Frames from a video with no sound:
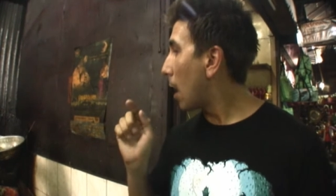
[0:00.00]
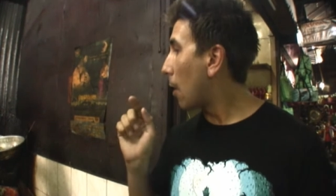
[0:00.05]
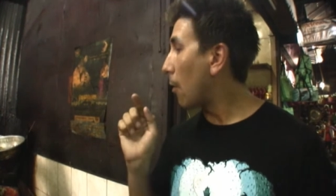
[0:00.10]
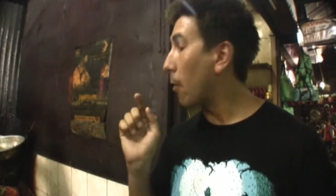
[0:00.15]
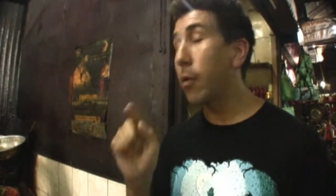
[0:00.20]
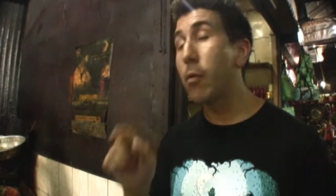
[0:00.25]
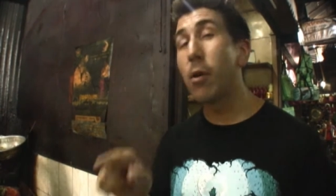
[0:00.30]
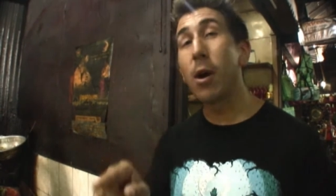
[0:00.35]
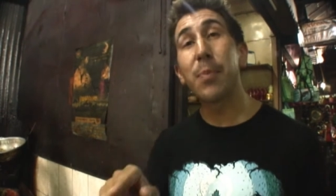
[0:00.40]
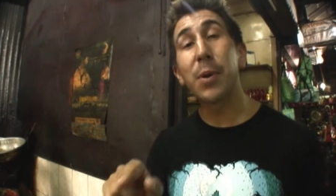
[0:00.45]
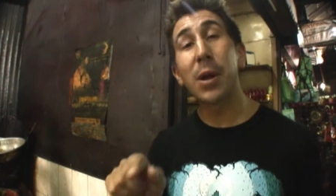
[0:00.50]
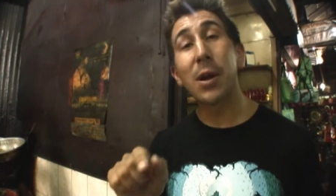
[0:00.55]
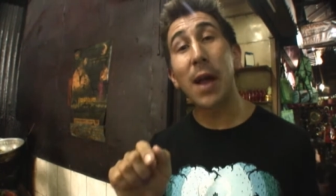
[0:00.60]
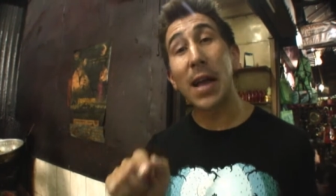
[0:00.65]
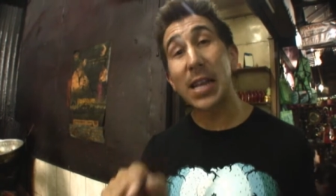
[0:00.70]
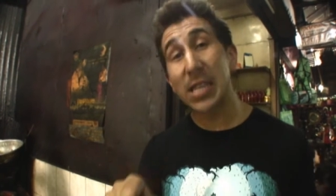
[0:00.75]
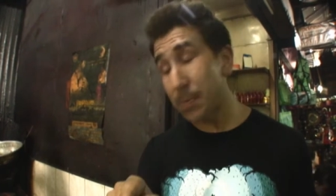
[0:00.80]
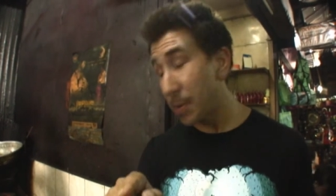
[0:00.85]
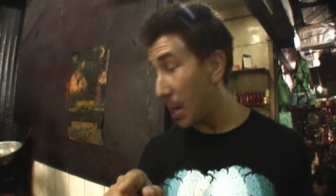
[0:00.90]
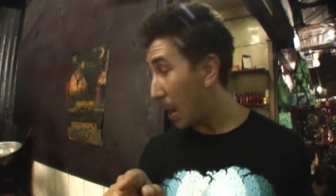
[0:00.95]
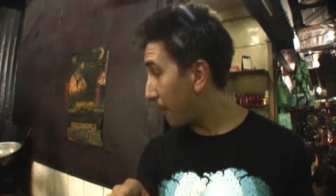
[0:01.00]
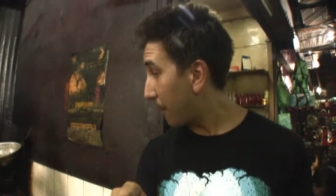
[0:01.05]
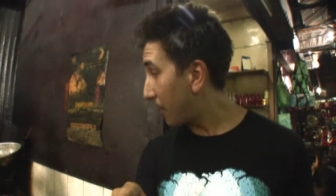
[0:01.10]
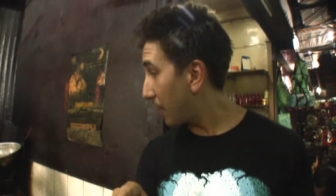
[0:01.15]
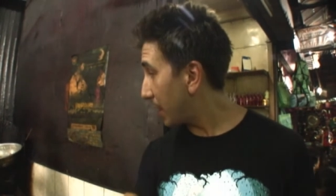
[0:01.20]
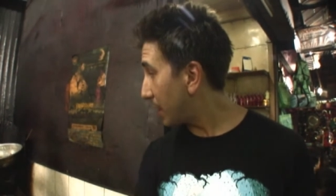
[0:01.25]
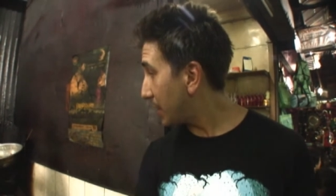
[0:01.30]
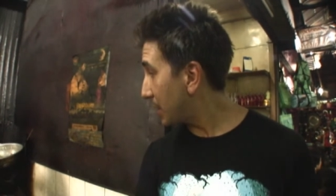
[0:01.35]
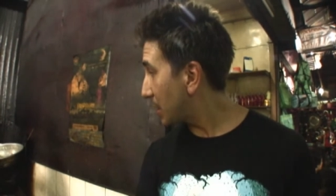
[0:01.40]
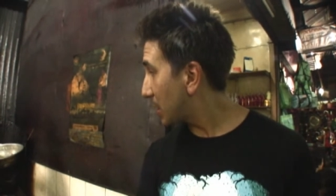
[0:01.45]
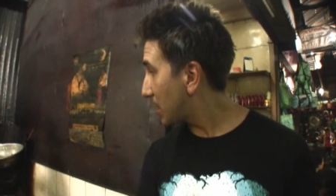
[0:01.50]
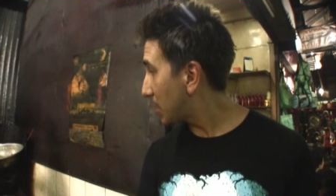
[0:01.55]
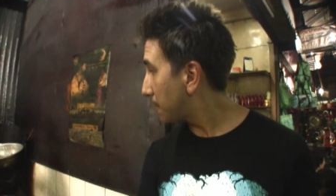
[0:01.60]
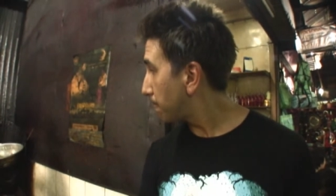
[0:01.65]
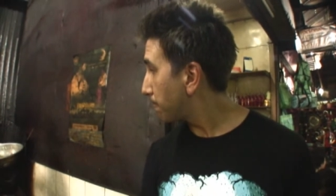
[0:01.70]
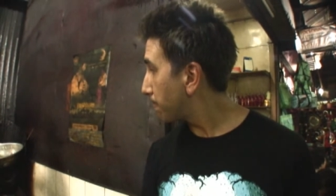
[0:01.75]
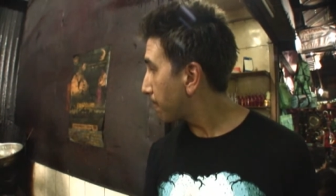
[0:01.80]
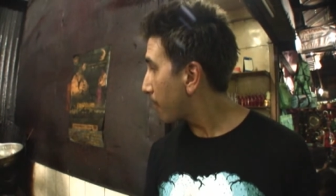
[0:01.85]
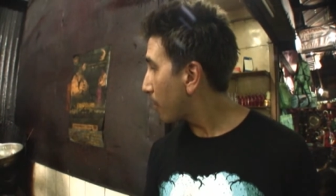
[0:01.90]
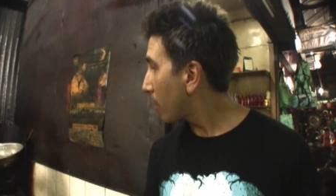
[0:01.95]
We will put a recipe up for this,
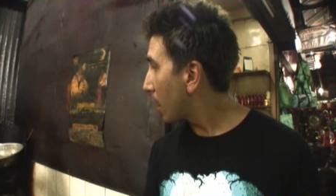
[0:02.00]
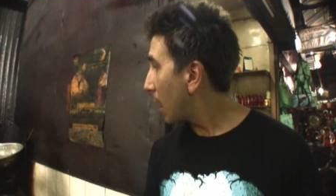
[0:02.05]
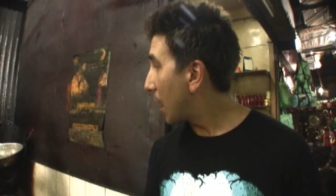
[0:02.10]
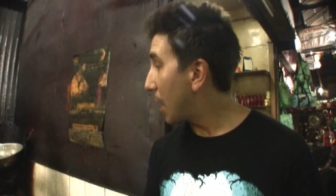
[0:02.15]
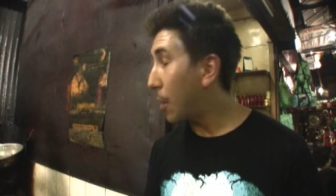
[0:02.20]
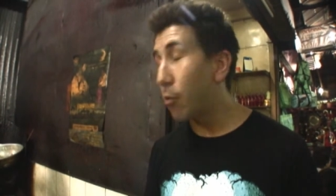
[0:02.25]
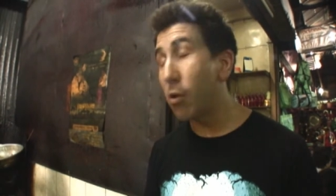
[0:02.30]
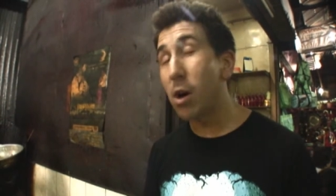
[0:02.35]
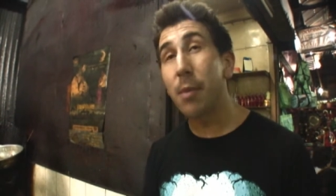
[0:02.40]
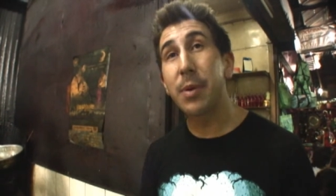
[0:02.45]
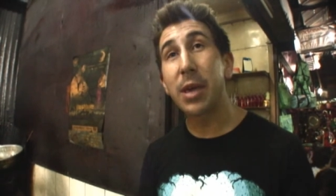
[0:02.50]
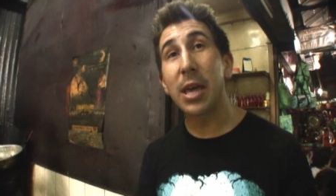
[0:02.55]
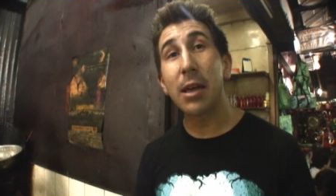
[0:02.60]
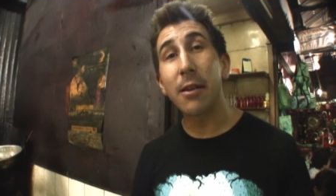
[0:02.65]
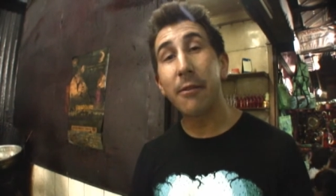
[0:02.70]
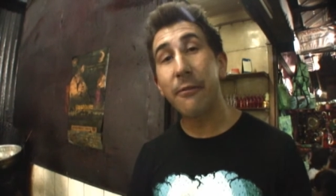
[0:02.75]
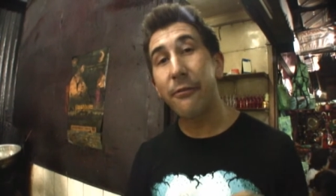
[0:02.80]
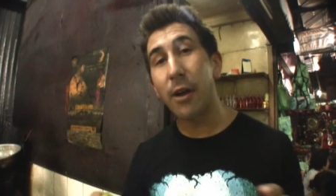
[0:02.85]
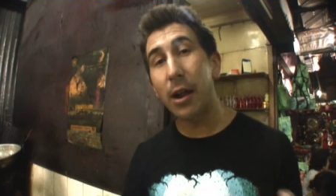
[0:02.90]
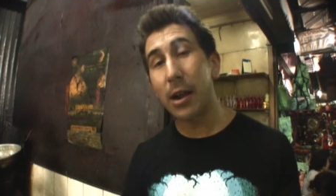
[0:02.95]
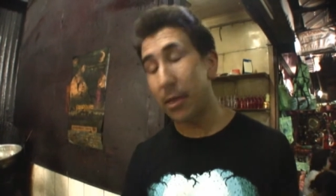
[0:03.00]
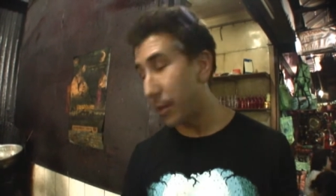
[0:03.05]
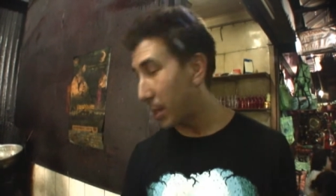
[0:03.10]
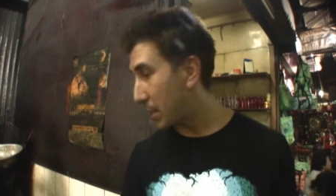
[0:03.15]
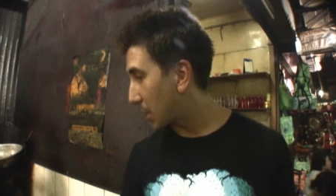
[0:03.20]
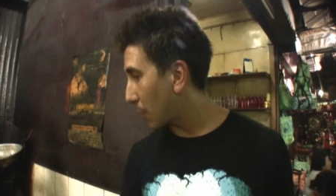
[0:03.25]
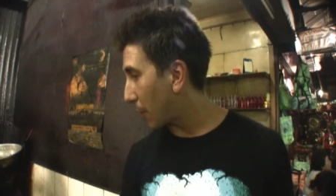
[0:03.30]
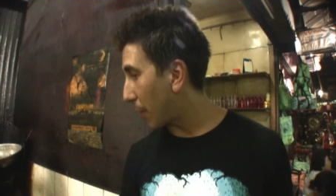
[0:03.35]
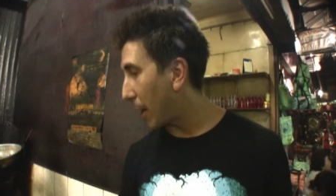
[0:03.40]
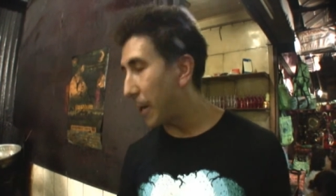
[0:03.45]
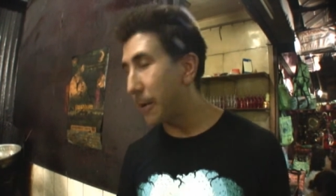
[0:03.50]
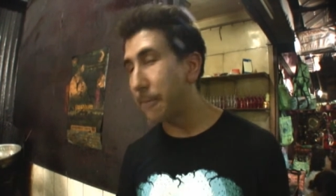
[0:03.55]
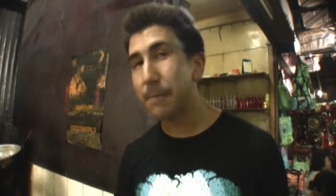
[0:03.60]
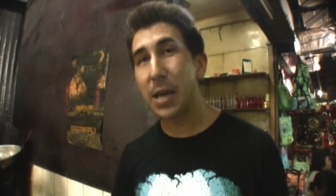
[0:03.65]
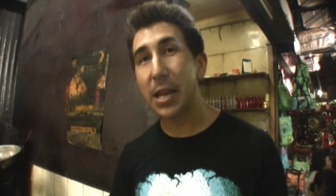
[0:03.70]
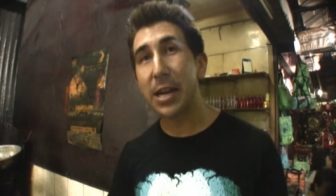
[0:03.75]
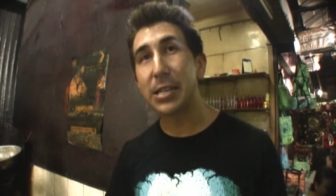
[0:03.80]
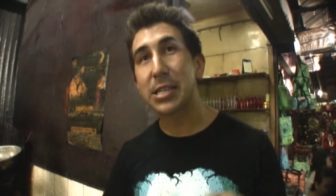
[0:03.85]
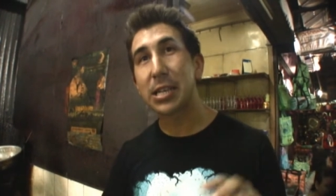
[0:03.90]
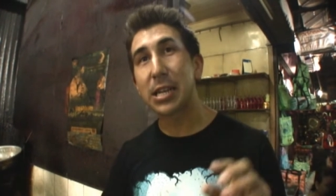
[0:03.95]
and it will be in front of the screen,
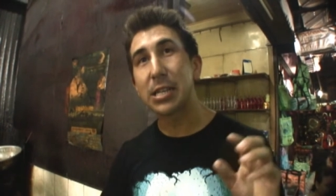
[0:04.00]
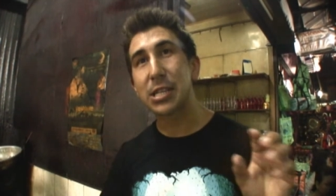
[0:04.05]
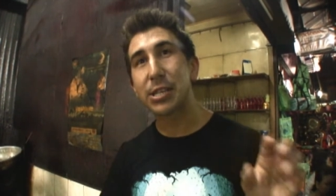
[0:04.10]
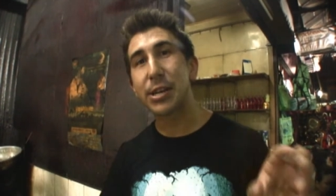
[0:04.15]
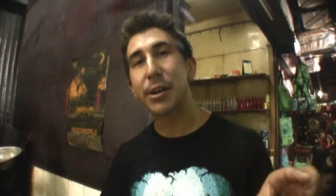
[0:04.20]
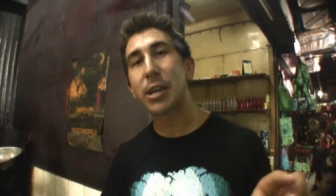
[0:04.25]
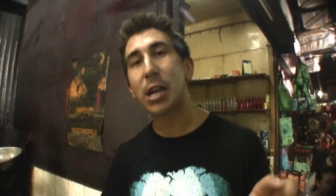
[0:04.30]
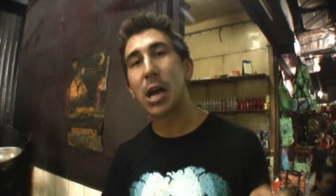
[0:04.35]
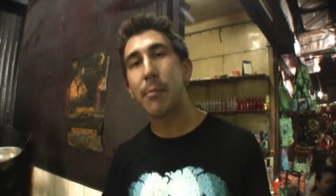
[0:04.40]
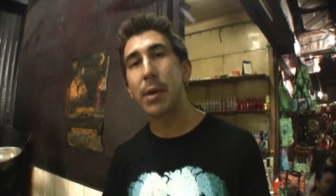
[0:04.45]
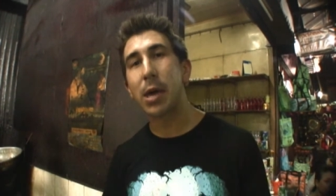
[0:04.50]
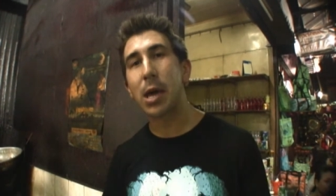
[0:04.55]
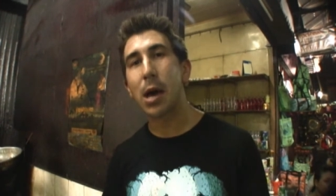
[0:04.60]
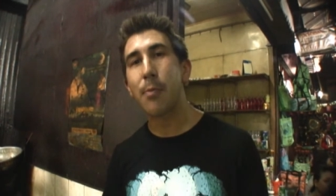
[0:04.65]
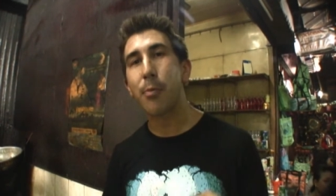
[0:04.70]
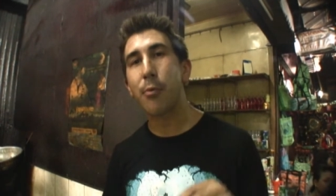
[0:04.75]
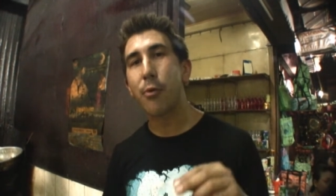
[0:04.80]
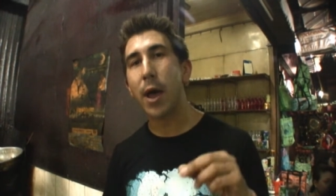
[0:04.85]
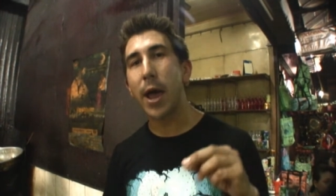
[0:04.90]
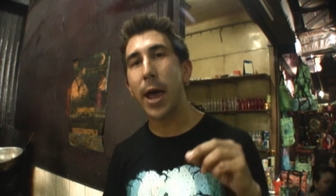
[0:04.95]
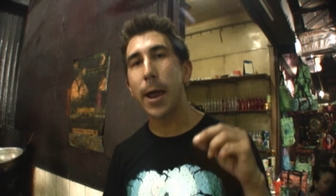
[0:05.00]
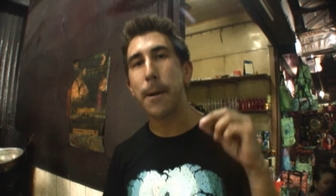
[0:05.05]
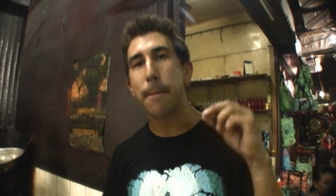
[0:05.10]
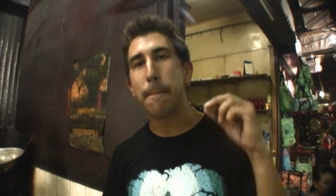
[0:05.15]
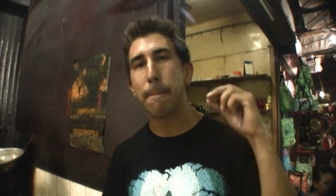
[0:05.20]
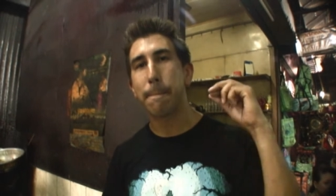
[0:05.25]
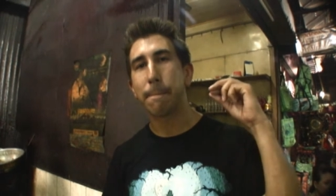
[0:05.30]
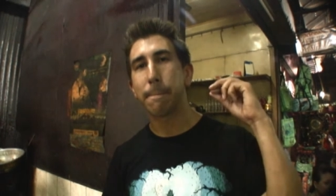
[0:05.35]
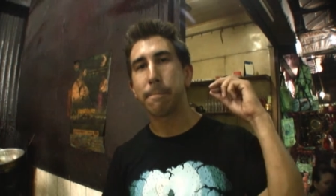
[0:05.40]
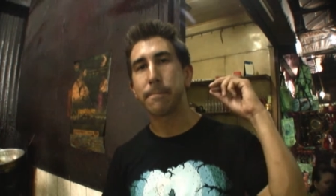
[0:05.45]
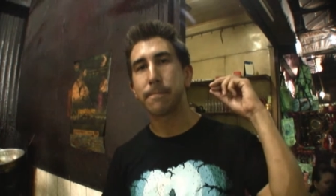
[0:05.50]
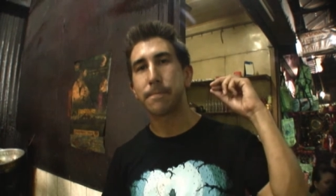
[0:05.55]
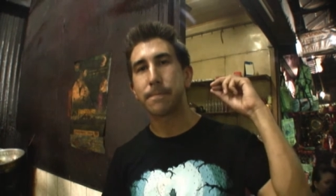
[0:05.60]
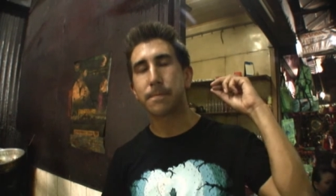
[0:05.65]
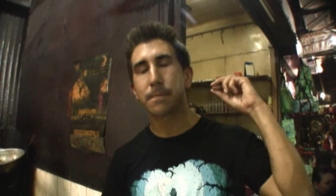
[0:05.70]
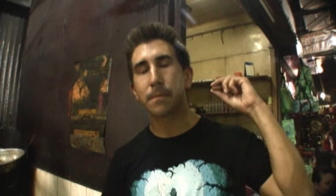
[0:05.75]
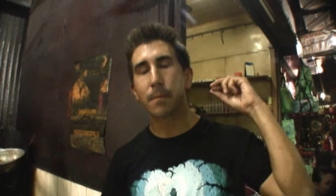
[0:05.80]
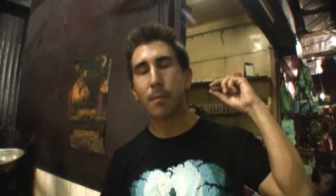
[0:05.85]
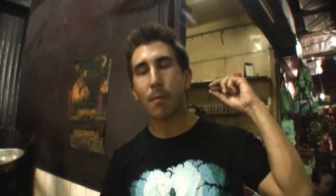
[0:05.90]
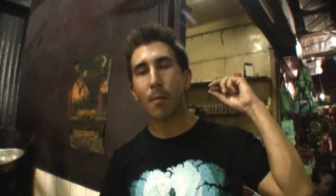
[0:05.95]
and it's gonna start coming up right
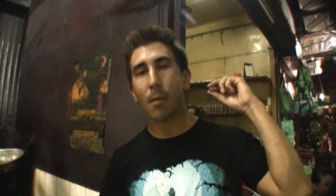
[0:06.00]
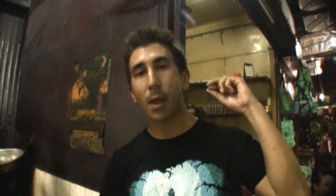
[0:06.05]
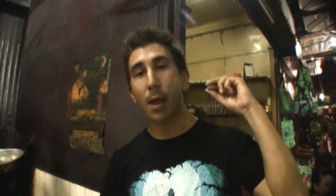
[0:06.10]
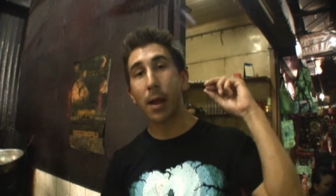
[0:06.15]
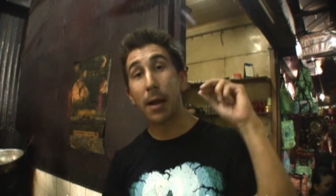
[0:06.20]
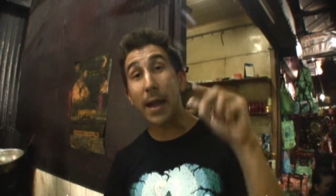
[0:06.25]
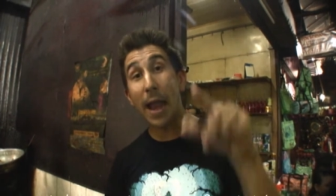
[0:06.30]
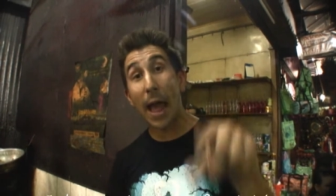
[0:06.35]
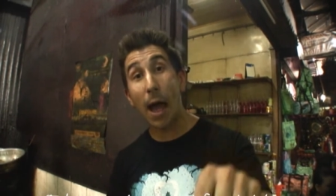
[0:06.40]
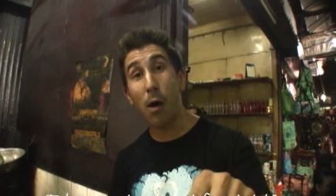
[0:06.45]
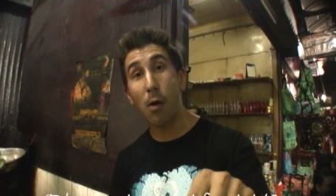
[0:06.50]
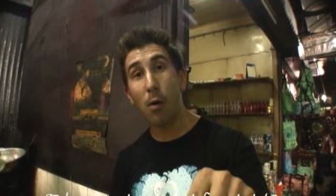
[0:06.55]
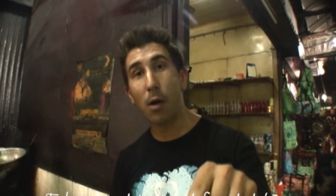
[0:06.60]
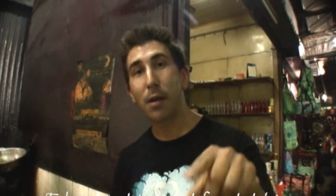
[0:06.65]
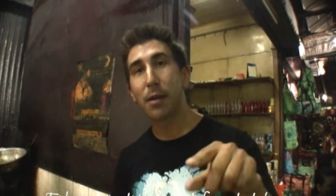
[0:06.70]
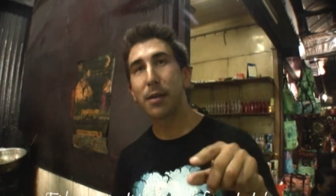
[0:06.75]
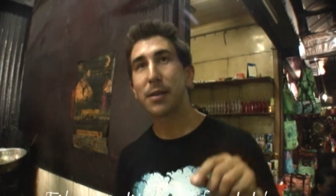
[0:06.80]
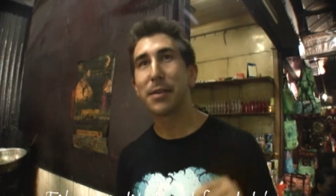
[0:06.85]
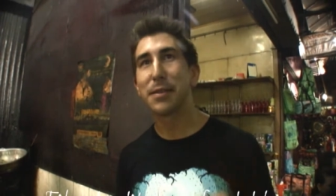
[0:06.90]
now.